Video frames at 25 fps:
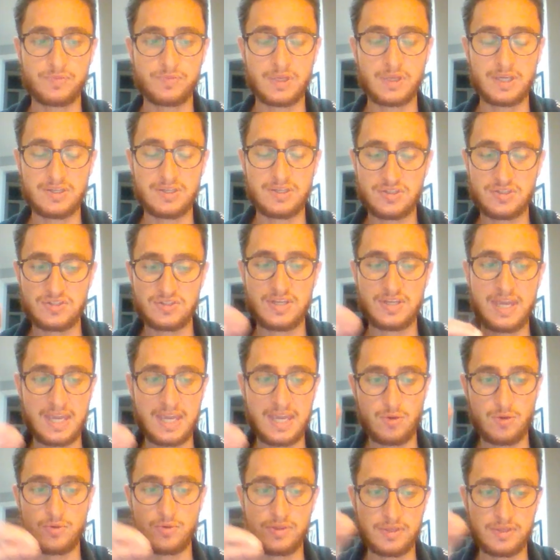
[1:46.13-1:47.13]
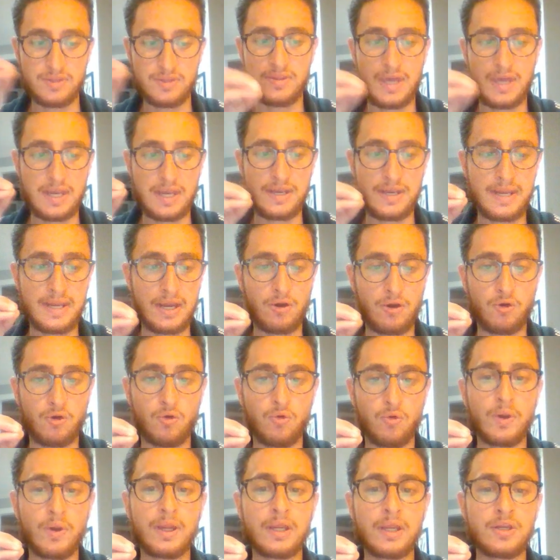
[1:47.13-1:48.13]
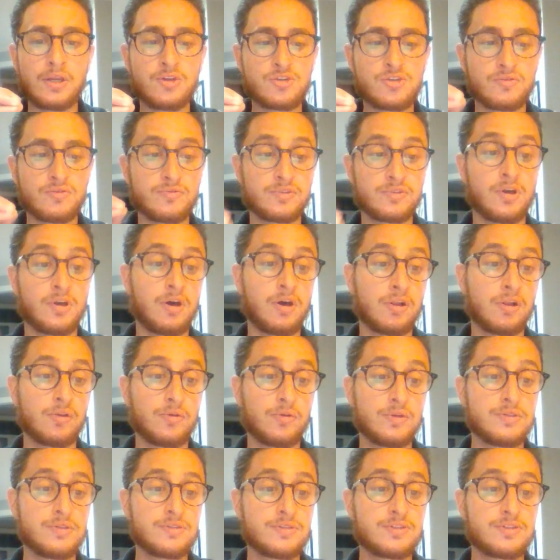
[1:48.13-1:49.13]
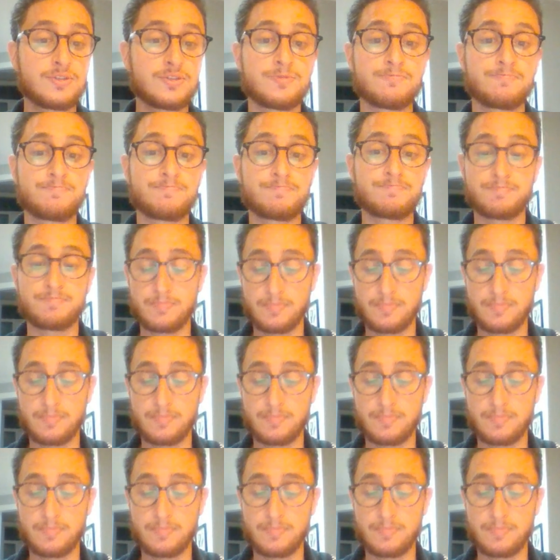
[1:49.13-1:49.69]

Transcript: Okay, staying within that narrow range of tolerance.